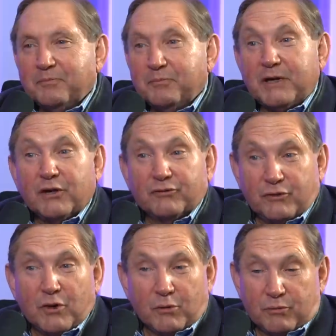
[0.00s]
because
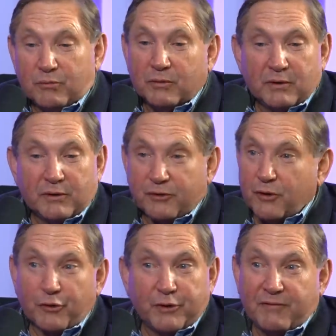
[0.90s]
you know the
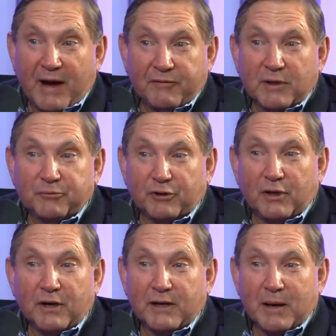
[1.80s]
35 comes
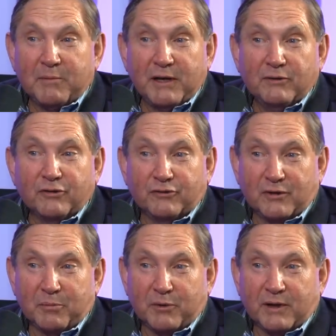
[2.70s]
along and how many engines
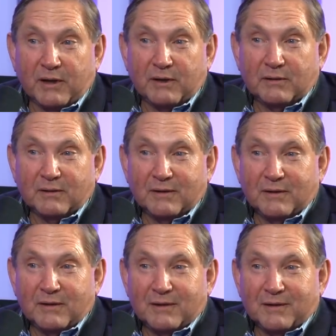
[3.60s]
they put in it,
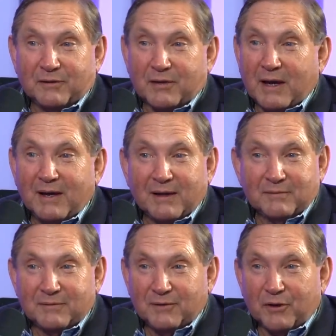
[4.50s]
okay.
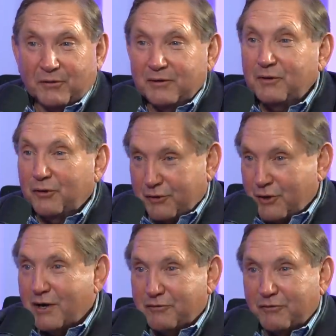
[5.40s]
And you know the
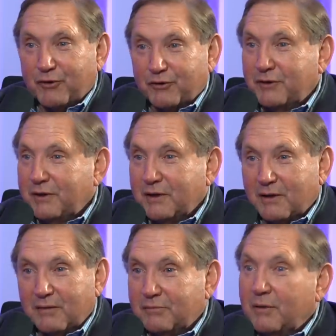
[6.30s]
controversy
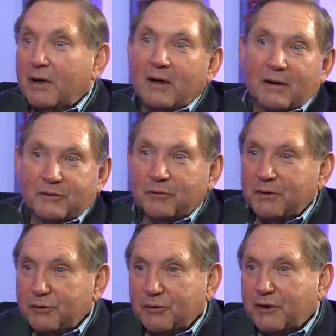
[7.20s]
of, well, do we
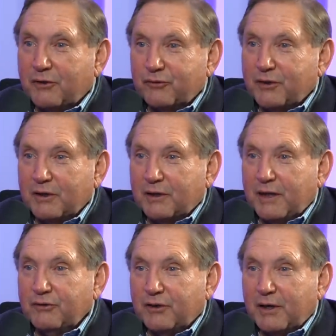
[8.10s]
do another single
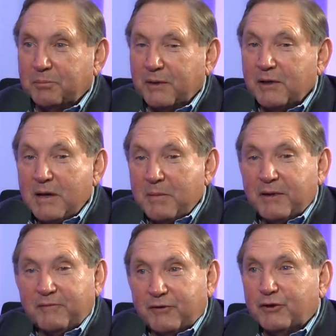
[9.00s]
engine airplane?
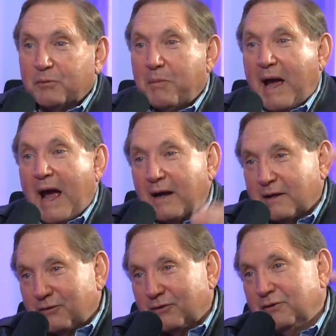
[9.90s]
But if you look back
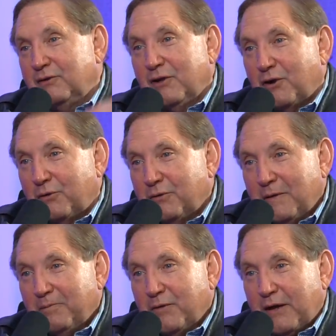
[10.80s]
at
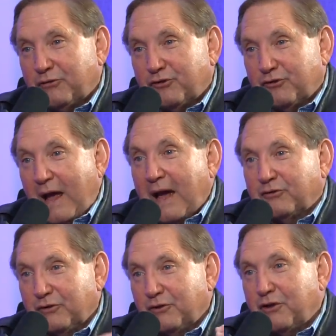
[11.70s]
at the
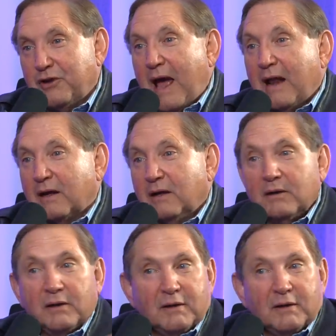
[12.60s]
stats and the data,